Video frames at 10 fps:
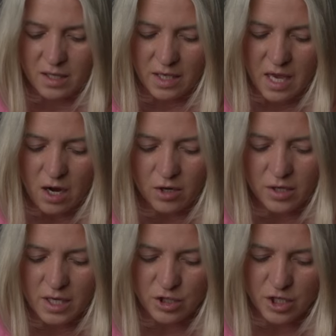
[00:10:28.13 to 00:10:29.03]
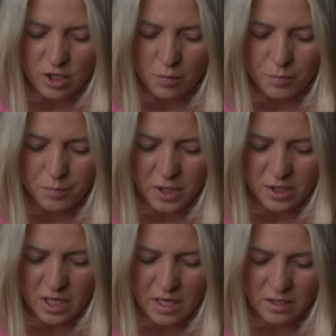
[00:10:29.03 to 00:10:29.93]
He already shared
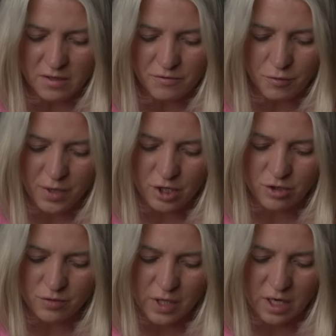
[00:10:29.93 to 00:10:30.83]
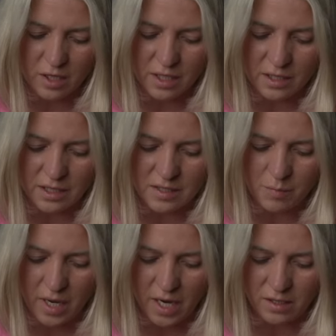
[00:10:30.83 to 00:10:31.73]
pertinent information regarding this
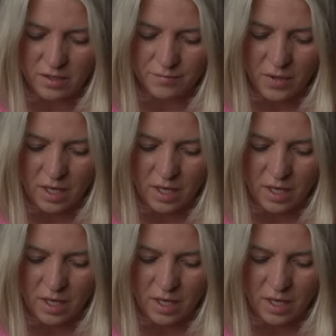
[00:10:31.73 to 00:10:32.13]
matter.